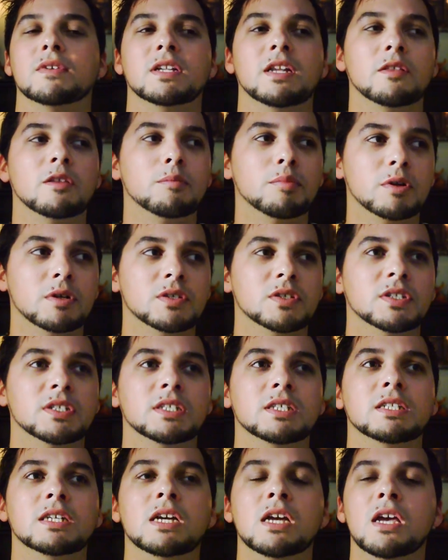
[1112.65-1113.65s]
Another
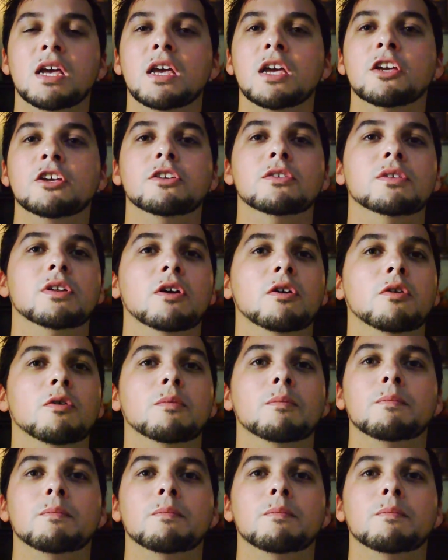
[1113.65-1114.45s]
person, you know,